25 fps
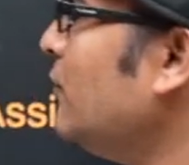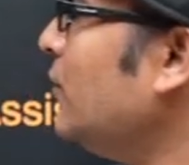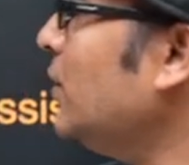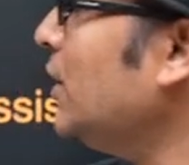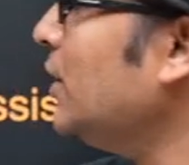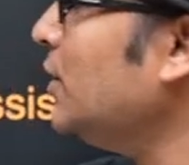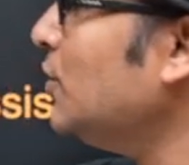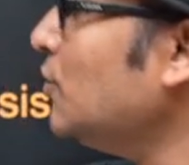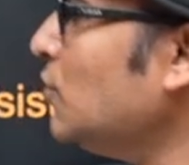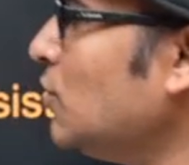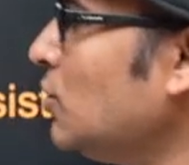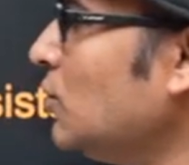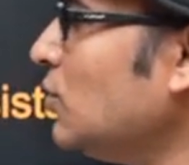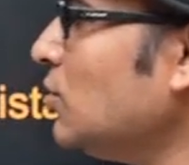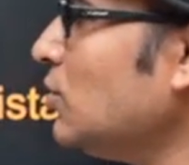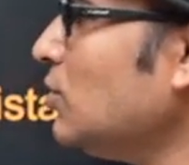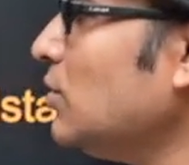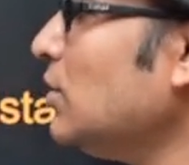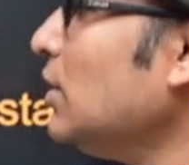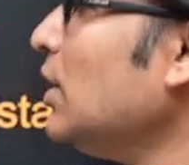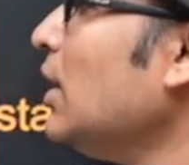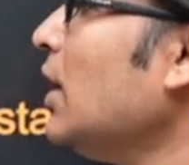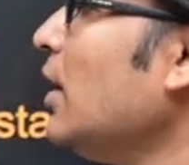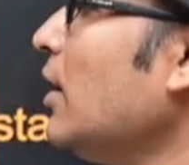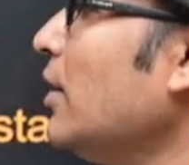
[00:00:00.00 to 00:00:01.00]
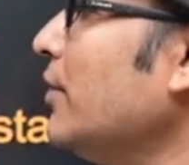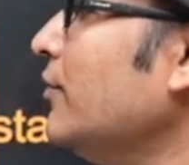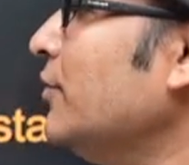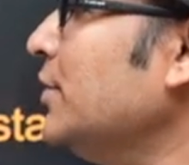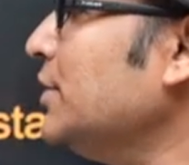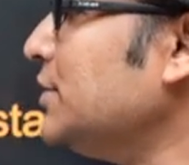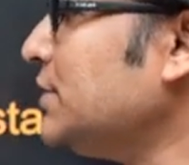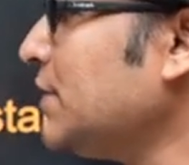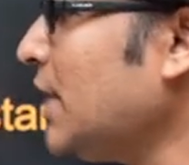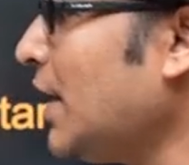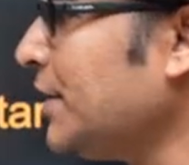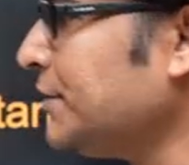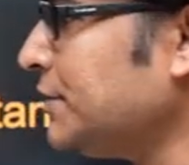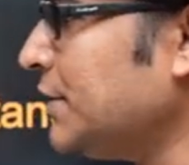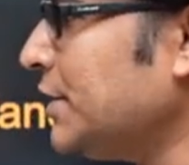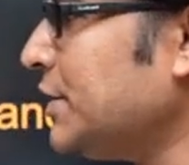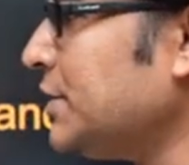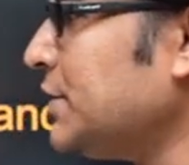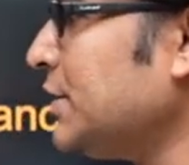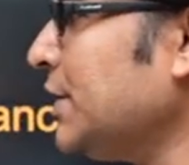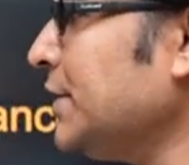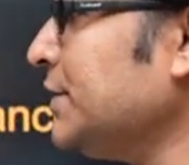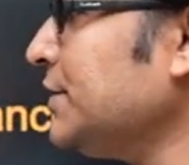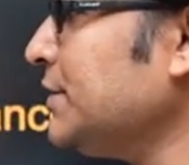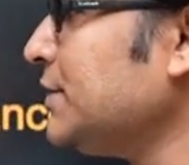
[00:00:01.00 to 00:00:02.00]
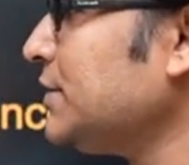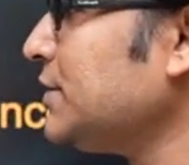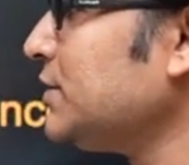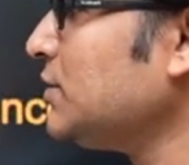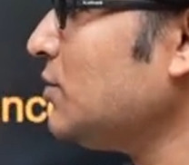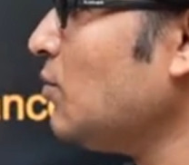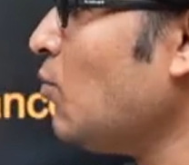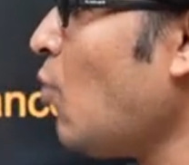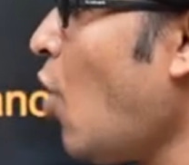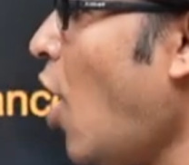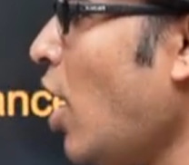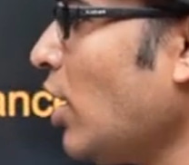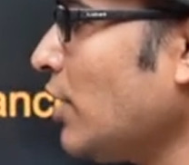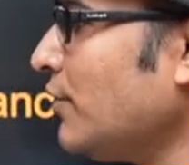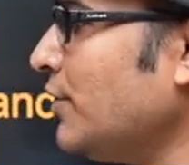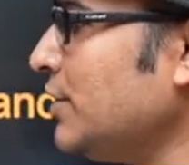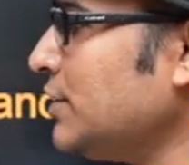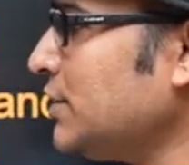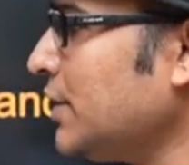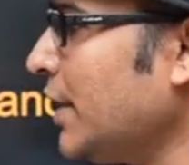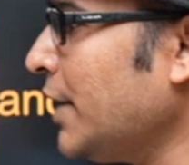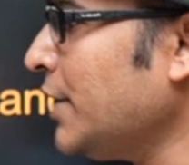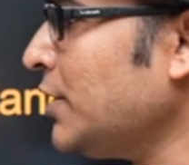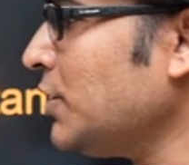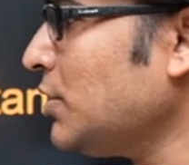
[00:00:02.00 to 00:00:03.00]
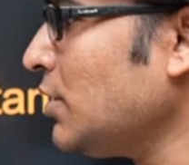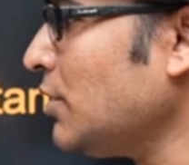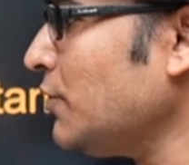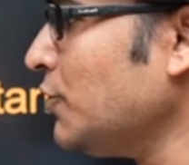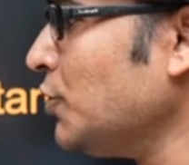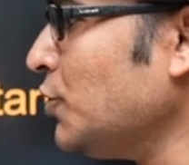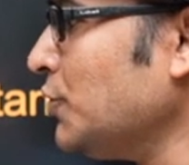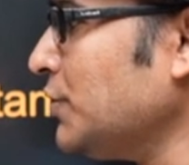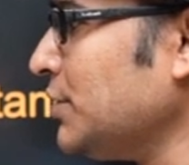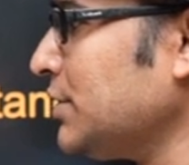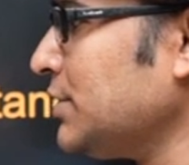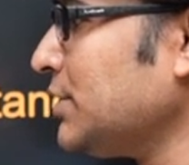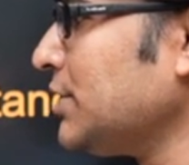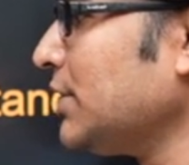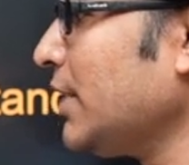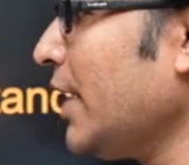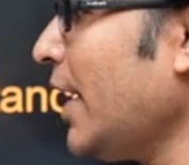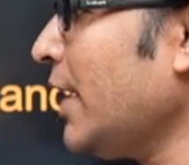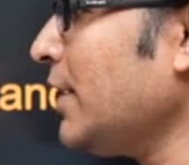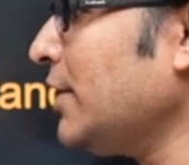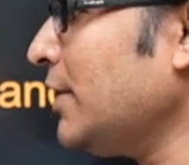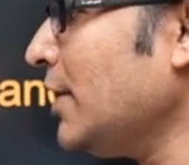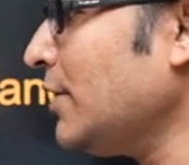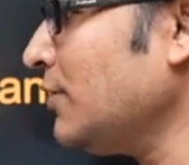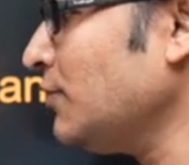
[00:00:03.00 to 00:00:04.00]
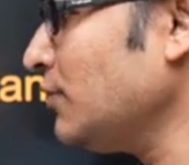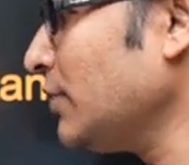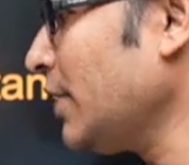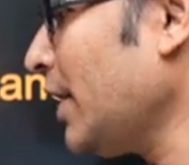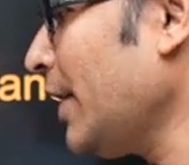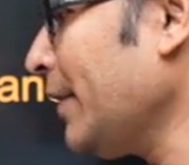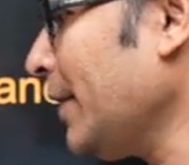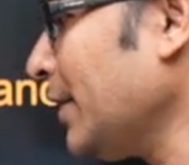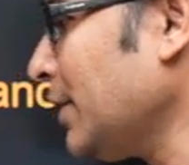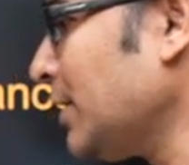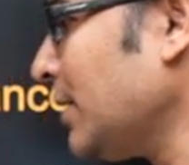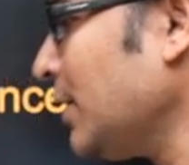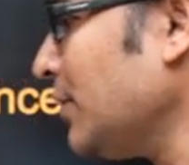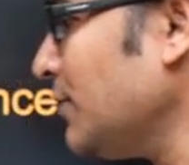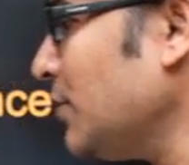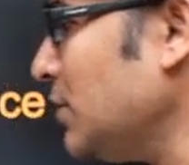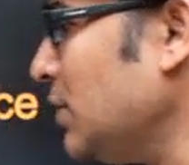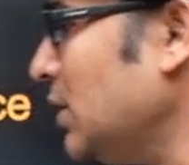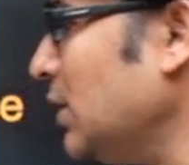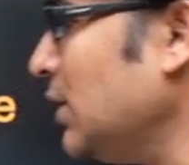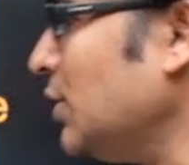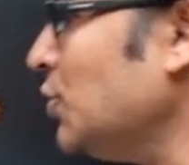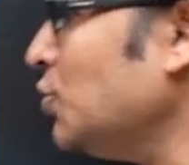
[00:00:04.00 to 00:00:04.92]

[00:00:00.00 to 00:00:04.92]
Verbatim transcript: we do visa assistance, mock visa interviews, and then connecting with the